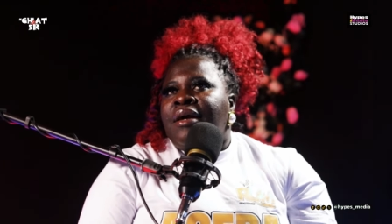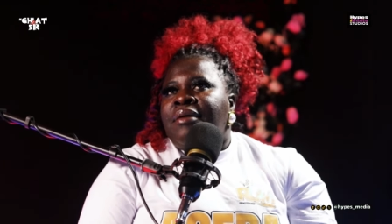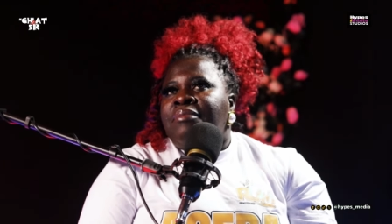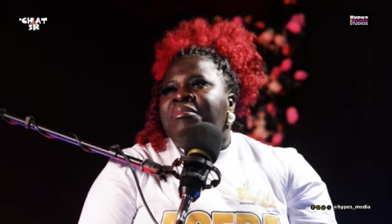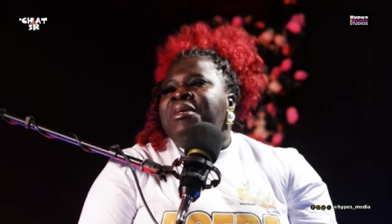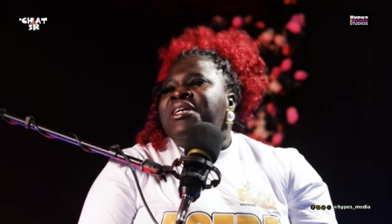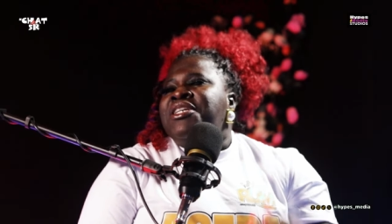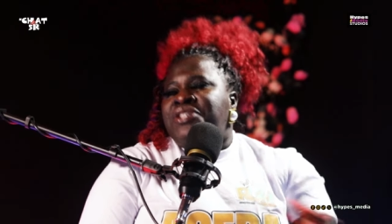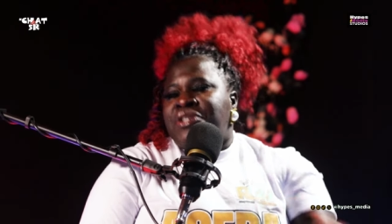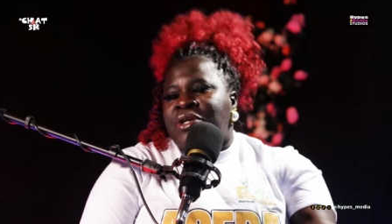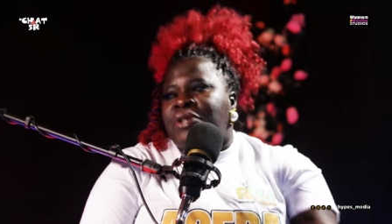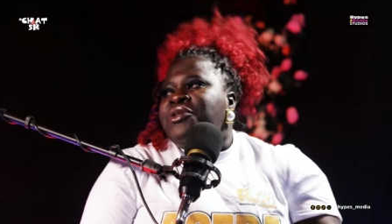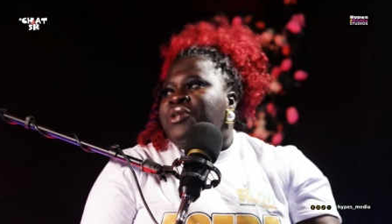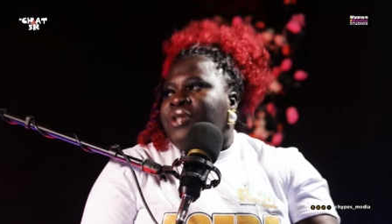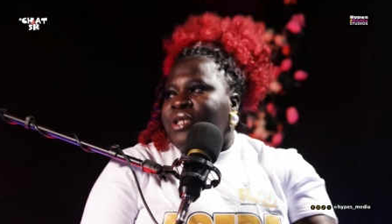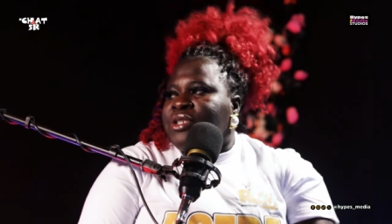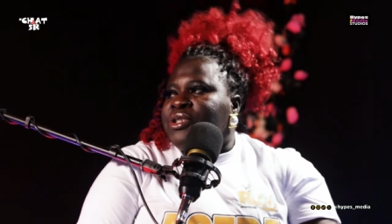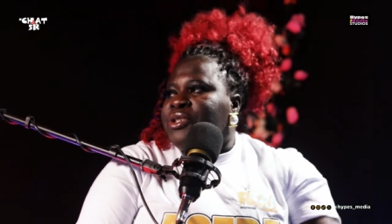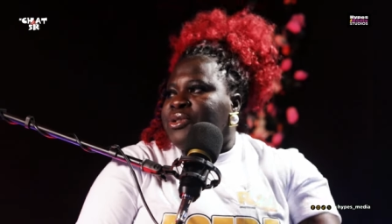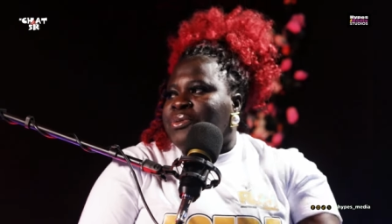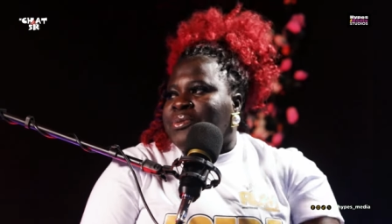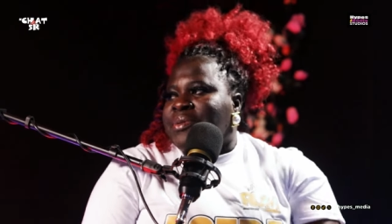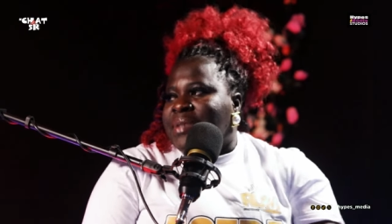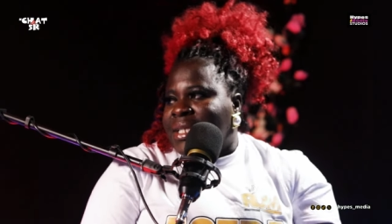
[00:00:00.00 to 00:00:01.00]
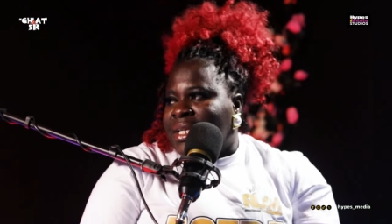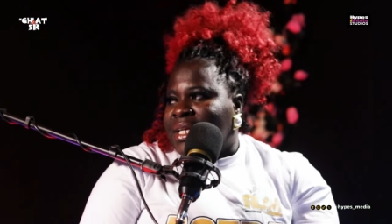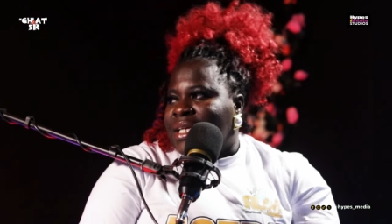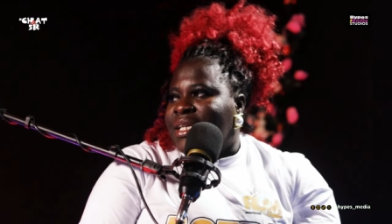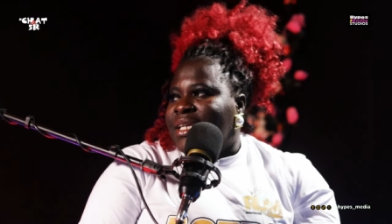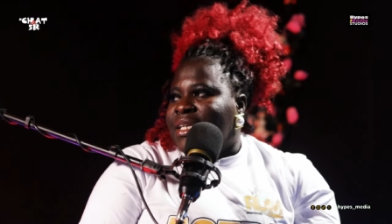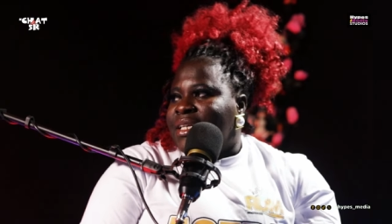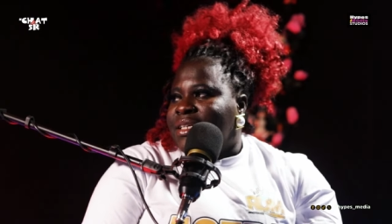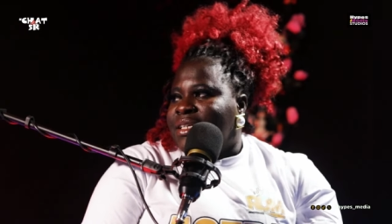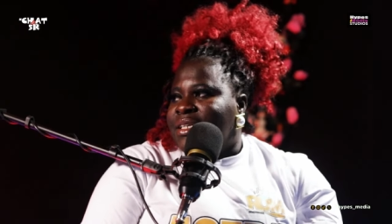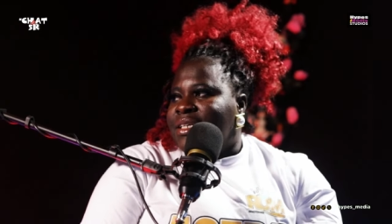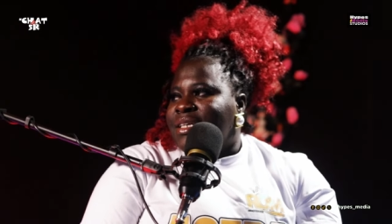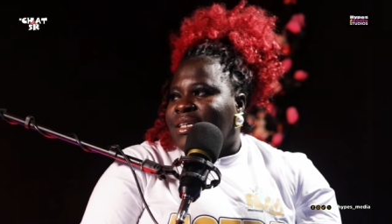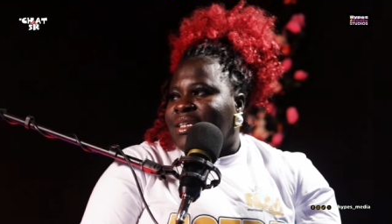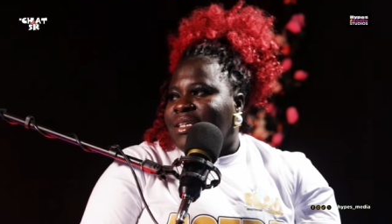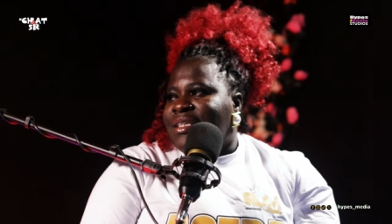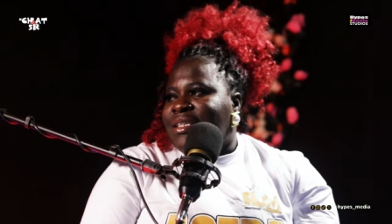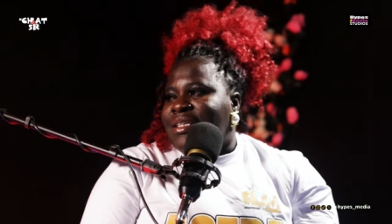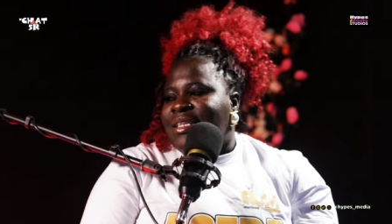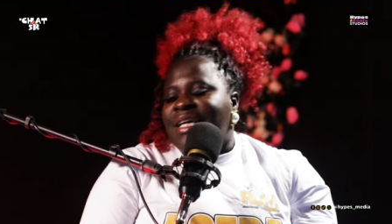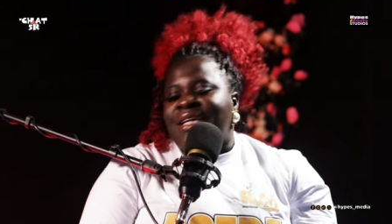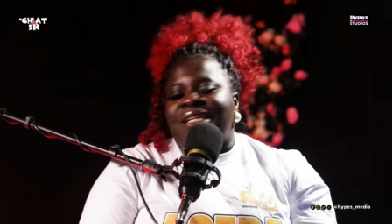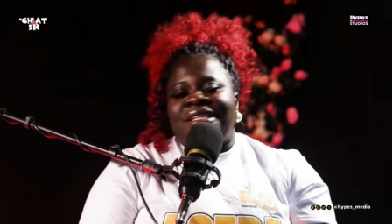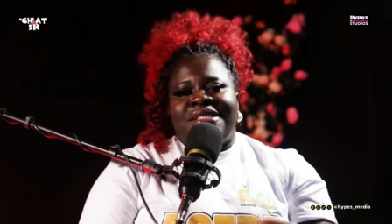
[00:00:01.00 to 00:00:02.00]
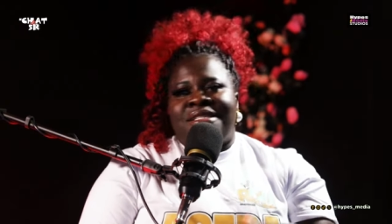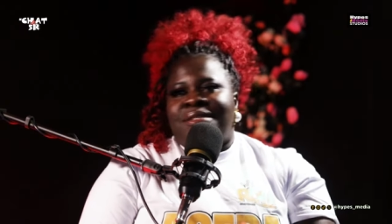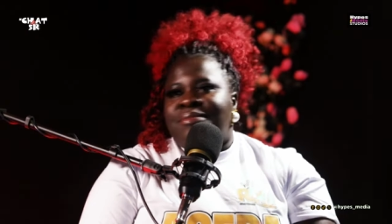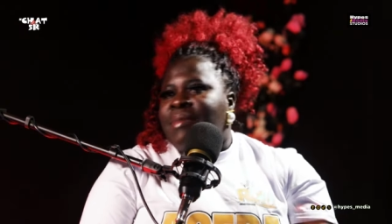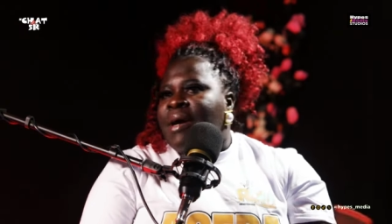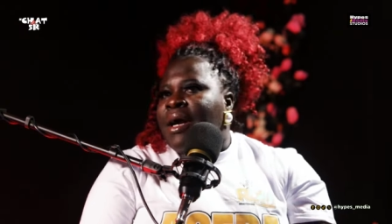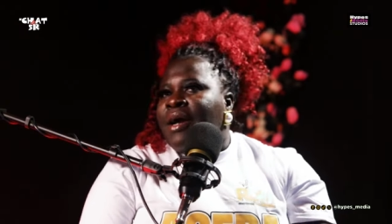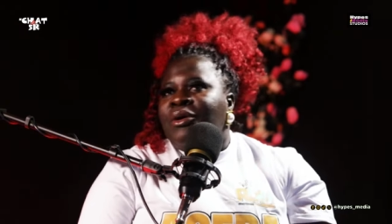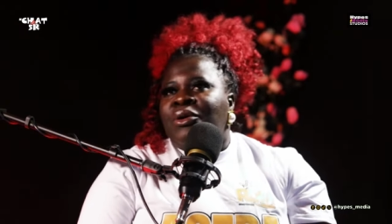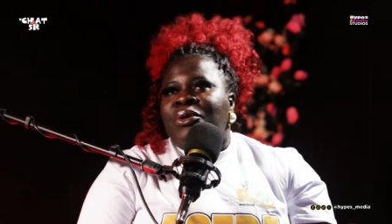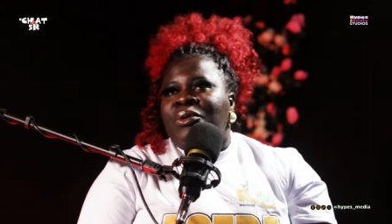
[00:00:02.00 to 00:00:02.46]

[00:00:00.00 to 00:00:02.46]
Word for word: make sure you're doing it okay that is my